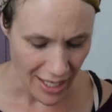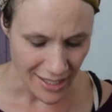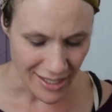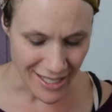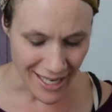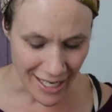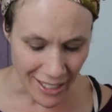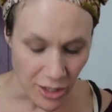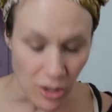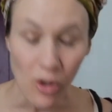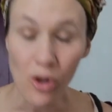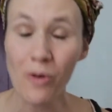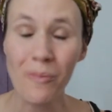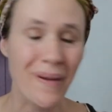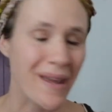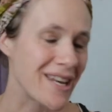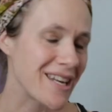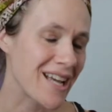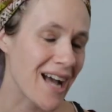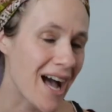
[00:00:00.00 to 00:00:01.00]
Daniel
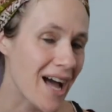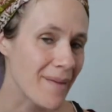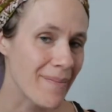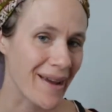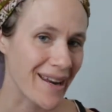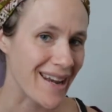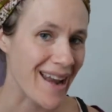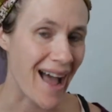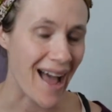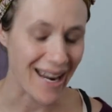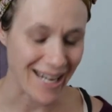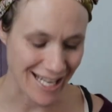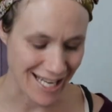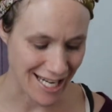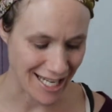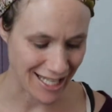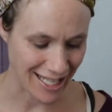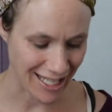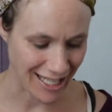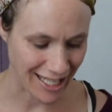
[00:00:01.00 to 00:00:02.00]
obeyed God by not
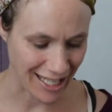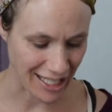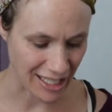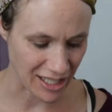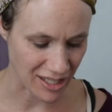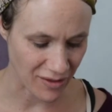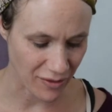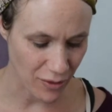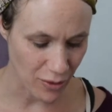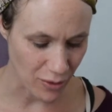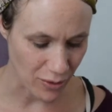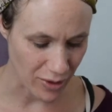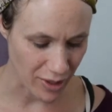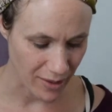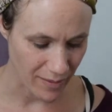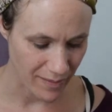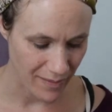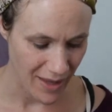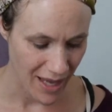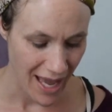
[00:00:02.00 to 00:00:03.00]
eating the king's food.
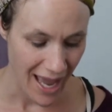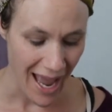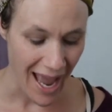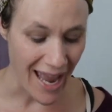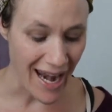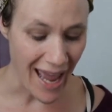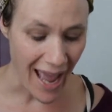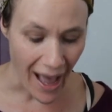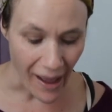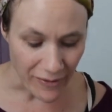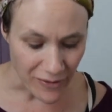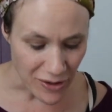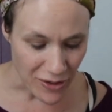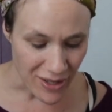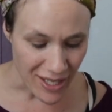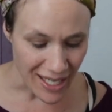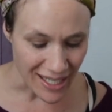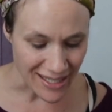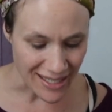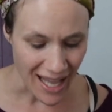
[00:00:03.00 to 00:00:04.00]
And after
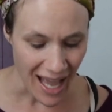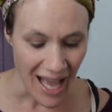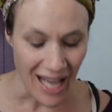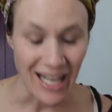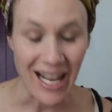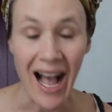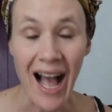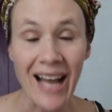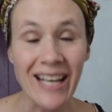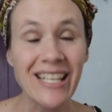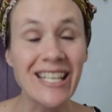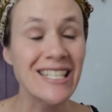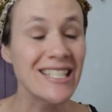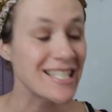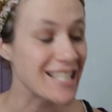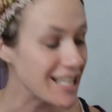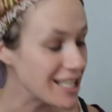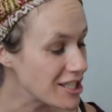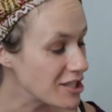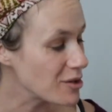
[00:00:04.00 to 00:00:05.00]
this, God
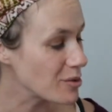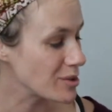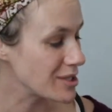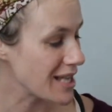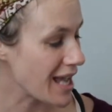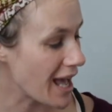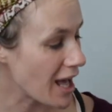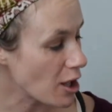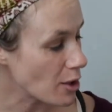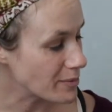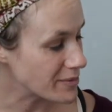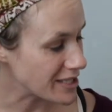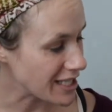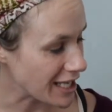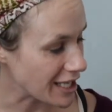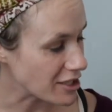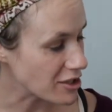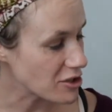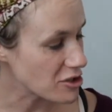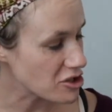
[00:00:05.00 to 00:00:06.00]
continued to help
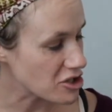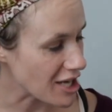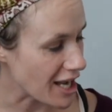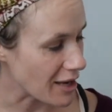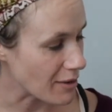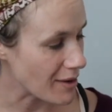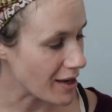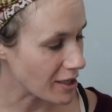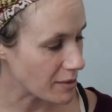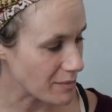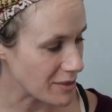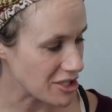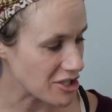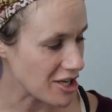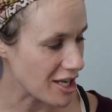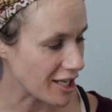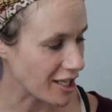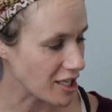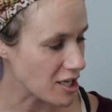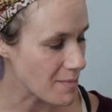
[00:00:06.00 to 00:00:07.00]
Daniel, Shadrach,
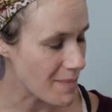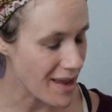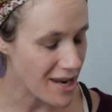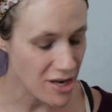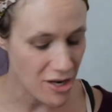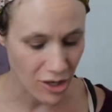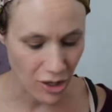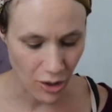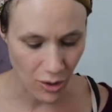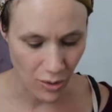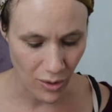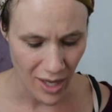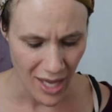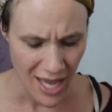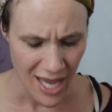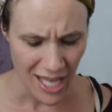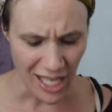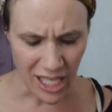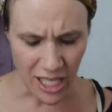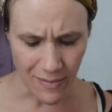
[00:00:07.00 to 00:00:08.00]
Meshack, and Abednego.
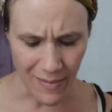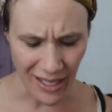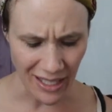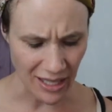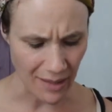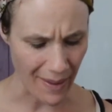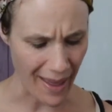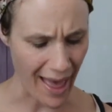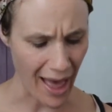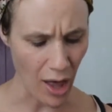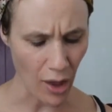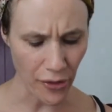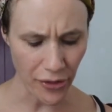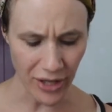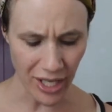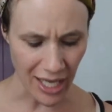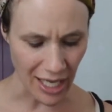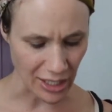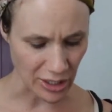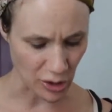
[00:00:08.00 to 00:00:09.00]
He made them
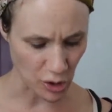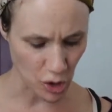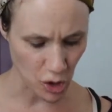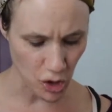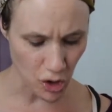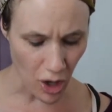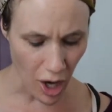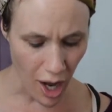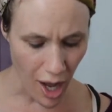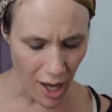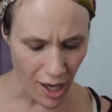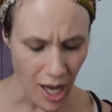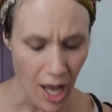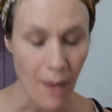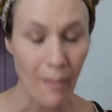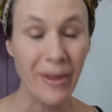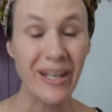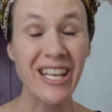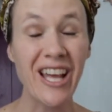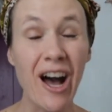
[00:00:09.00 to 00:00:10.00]
healthy and strong,
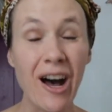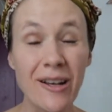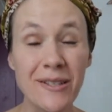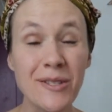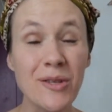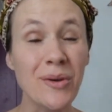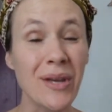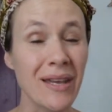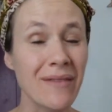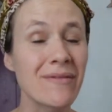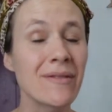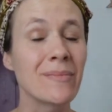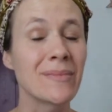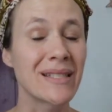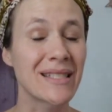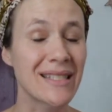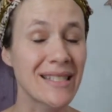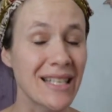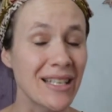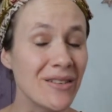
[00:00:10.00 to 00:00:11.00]
but he also gave them
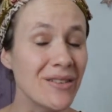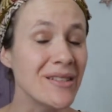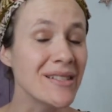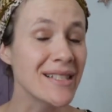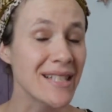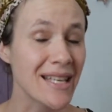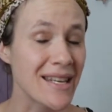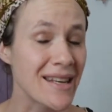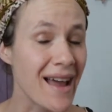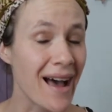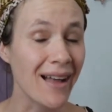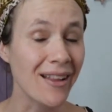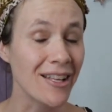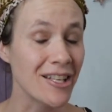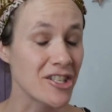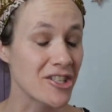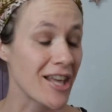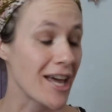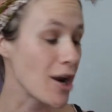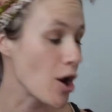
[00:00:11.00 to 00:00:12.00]
skills and
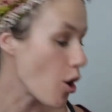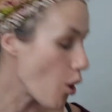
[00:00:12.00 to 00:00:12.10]
knowledge that